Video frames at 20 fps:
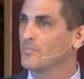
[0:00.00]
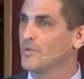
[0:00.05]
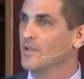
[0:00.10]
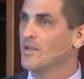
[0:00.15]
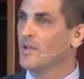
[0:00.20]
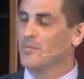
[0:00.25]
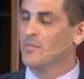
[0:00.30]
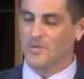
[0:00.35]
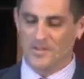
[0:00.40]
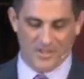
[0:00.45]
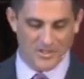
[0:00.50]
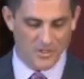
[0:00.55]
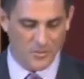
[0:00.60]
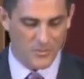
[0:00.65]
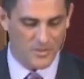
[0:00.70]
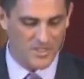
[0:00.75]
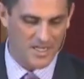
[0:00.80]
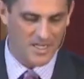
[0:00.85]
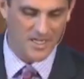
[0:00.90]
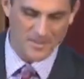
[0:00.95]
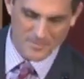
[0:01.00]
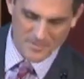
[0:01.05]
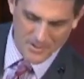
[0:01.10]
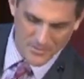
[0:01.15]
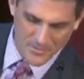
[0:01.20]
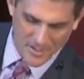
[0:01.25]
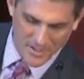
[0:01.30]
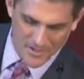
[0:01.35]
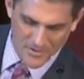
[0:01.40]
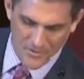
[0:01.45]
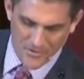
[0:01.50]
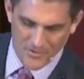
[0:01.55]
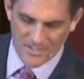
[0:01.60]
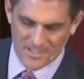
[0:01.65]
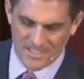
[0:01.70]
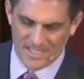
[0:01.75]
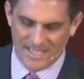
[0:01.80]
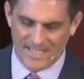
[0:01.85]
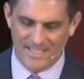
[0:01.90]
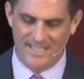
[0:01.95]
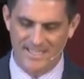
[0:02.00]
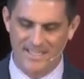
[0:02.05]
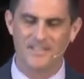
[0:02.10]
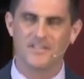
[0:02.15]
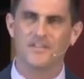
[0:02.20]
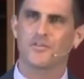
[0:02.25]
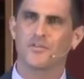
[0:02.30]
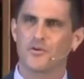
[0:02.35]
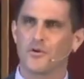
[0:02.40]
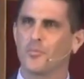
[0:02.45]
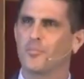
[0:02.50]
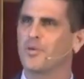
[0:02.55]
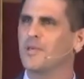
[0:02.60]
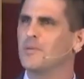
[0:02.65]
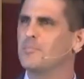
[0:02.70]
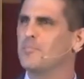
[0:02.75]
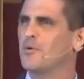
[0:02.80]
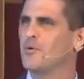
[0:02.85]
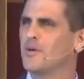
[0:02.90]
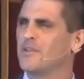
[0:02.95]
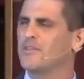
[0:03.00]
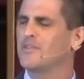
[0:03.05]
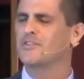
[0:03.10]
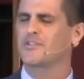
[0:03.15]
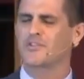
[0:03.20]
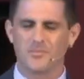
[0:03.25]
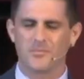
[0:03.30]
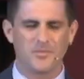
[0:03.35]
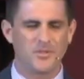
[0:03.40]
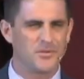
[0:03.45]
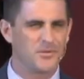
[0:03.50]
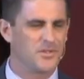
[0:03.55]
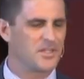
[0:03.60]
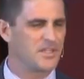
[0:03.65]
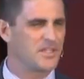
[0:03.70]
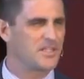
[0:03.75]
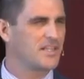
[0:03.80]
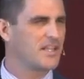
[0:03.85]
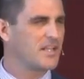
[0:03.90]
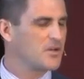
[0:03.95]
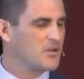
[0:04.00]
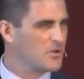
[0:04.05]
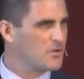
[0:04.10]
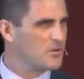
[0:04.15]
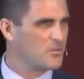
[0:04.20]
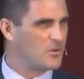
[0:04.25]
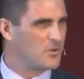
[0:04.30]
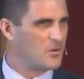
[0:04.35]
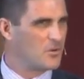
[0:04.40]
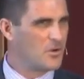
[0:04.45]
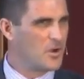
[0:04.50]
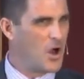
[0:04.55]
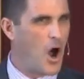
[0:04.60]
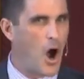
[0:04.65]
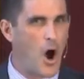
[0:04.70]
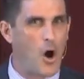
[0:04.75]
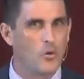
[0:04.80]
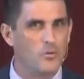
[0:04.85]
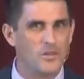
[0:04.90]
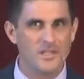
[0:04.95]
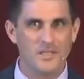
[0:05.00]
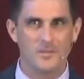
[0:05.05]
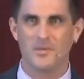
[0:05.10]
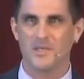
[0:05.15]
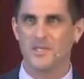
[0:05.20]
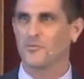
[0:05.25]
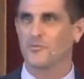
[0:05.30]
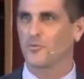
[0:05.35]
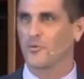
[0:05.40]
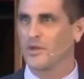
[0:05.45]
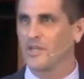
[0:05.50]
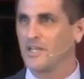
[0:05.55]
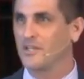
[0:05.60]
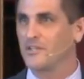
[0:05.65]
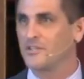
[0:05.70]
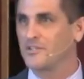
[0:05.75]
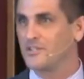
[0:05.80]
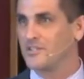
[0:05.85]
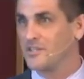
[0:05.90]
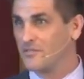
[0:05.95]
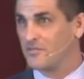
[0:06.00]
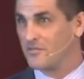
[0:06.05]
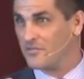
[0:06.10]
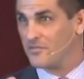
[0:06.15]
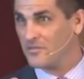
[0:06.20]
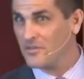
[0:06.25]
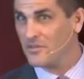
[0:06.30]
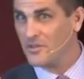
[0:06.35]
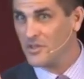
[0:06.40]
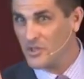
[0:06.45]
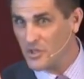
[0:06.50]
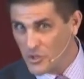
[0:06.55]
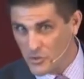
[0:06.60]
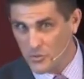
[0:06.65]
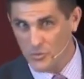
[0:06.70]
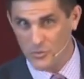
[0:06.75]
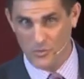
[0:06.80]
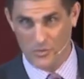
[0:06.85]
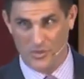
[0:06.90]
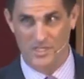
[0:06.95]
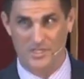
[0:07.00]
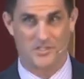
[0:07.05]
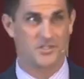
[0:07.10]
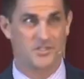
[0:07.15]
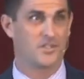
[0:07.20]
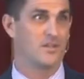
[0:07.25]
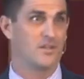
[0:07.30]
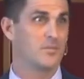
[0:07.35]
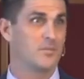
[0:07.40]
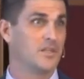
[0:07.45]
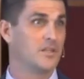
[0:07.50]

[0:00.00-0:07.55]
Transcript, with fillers: But, but that you would come to an understanding that there are people in this community that will only be reached if you reach them.